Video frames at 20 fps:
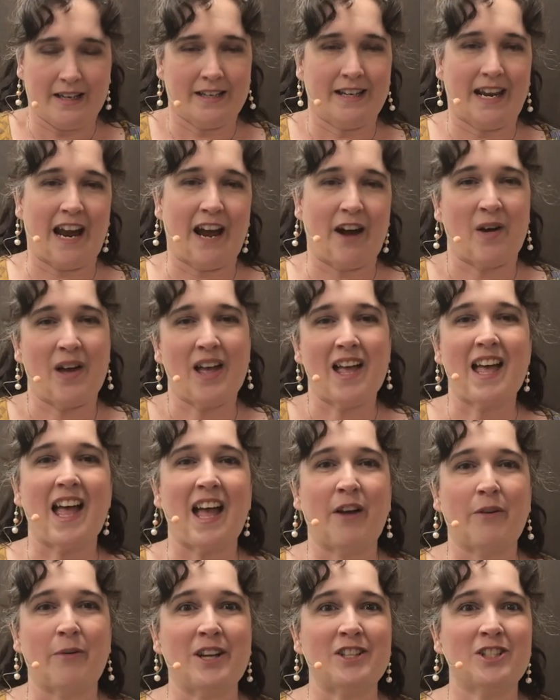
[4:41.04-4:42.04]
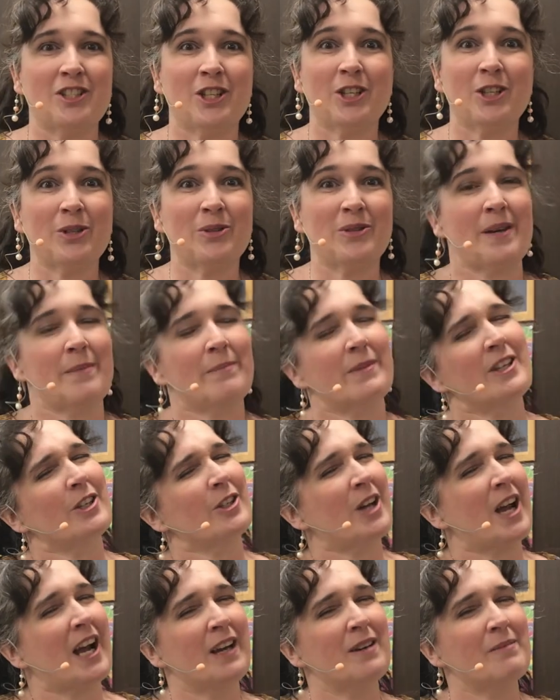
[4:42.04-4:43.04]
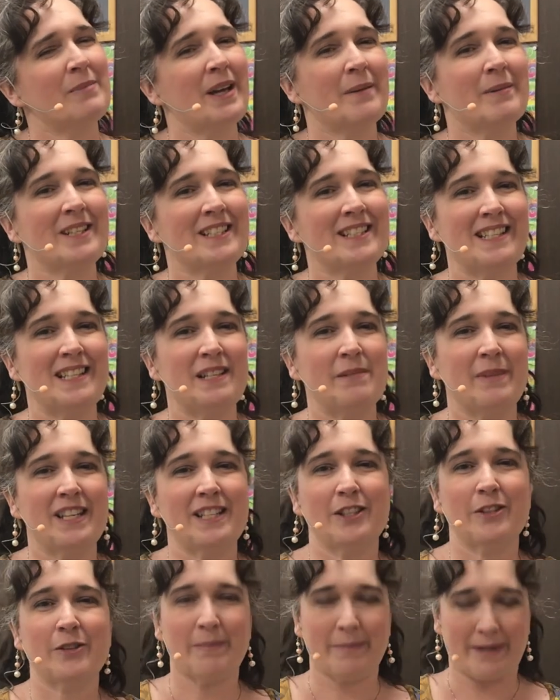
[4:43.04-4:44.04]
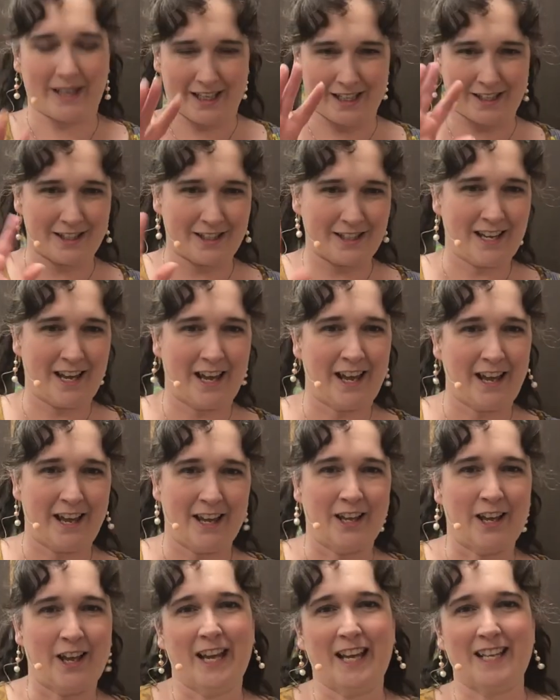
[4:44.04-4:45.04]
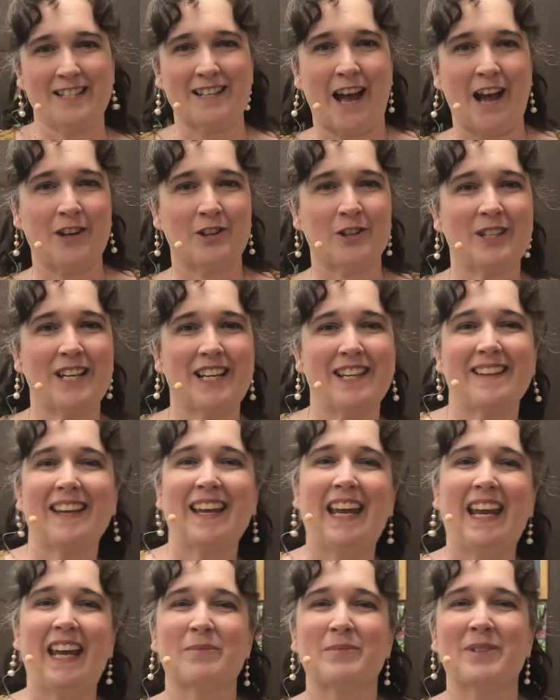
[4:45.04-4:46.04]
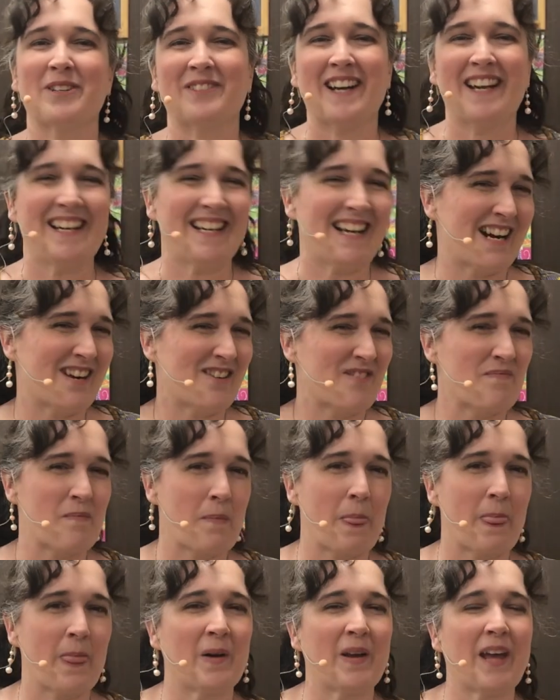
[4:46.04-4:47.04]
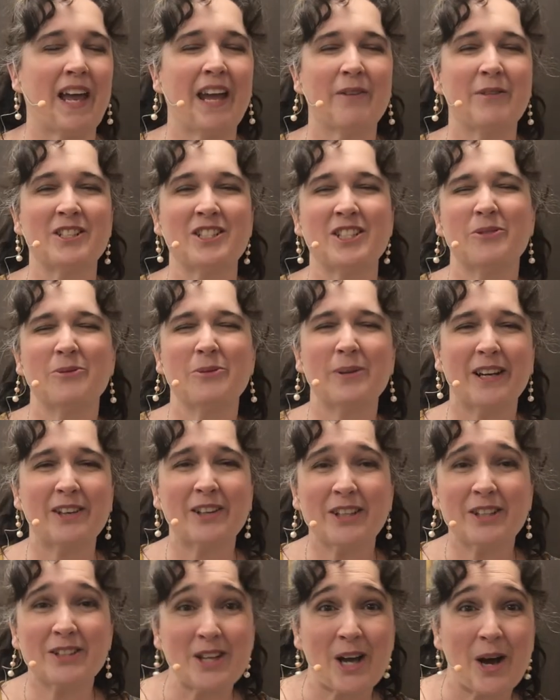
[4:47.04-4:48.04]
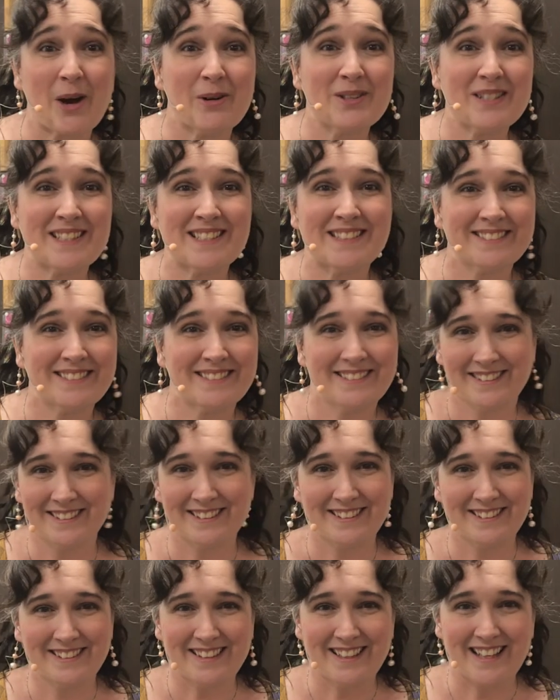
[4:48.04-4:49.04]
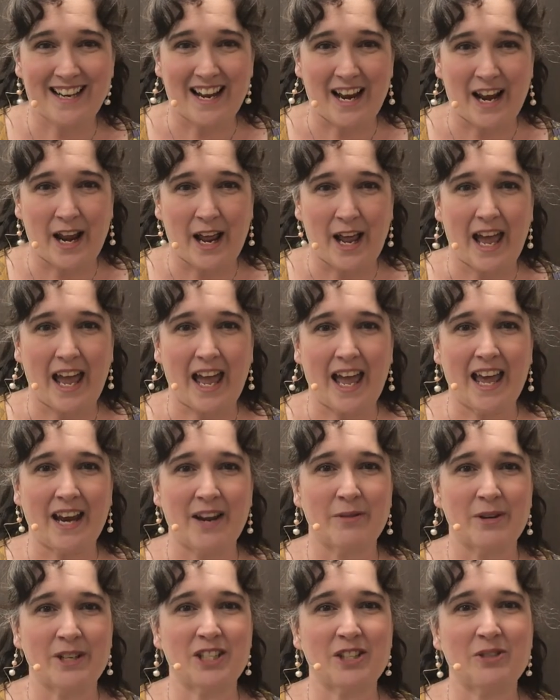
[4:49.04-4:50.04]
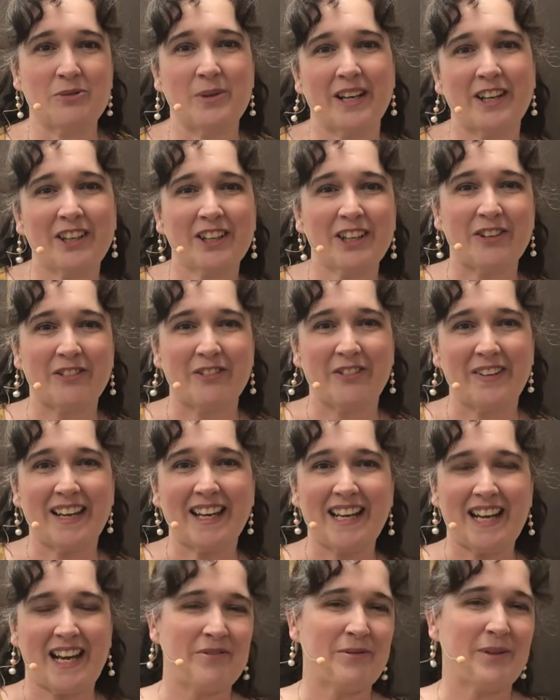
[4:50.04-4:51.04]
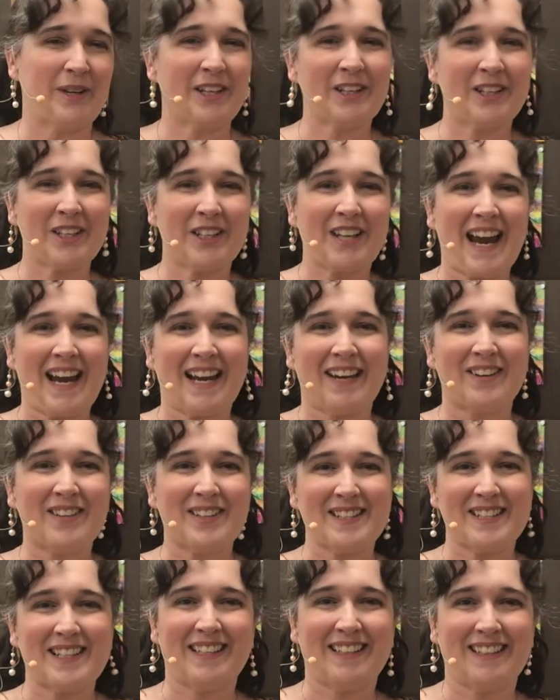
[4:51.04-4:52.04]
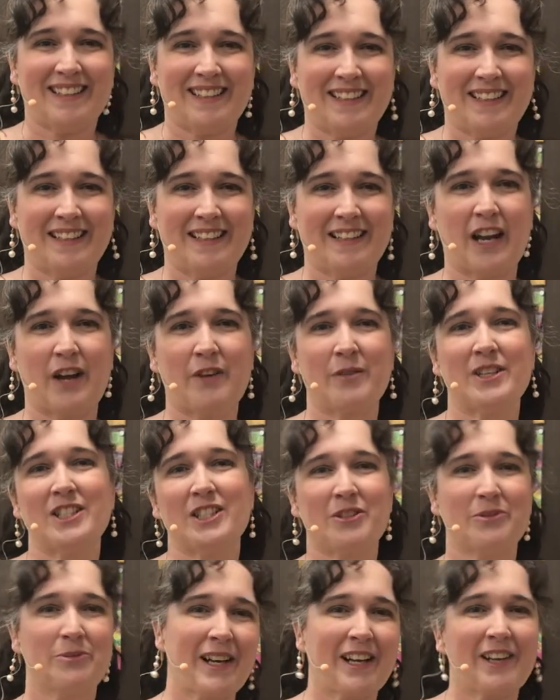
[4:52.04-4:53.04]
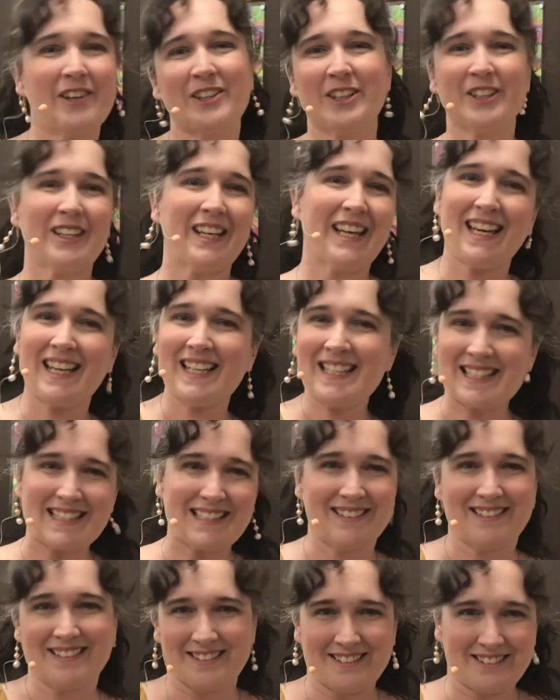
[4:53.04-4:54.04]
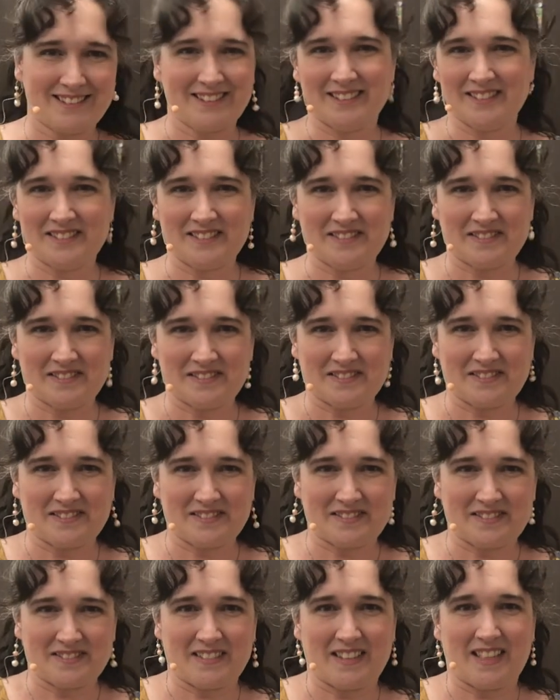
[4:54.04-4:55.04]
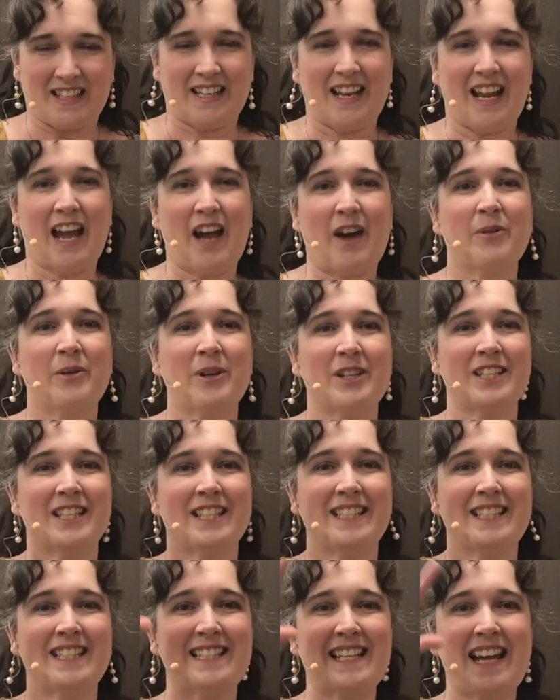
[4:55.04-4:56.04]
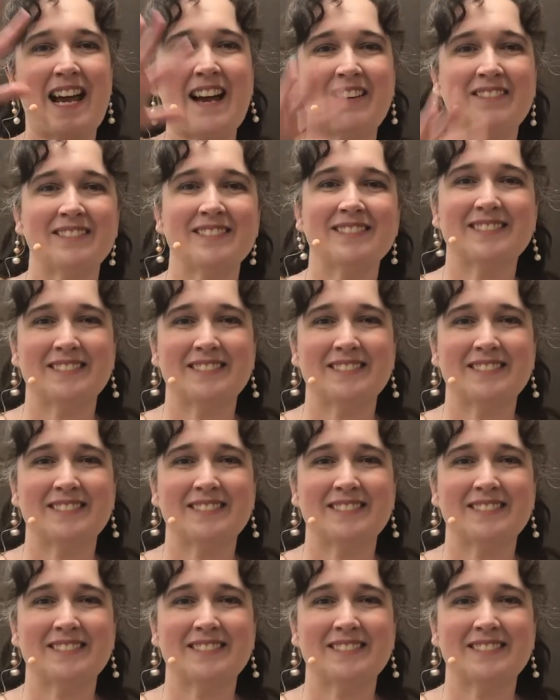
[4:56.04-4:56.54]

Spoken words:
Now, I want you to do something. You're not going to be able to see me do it because it's underneath the camera right now. Okay, I want you to wiggle your toes. And I want you to wiggle your feet and wiggle your ankles. Now I want you to wiggle your knees. Now I want you to sit down.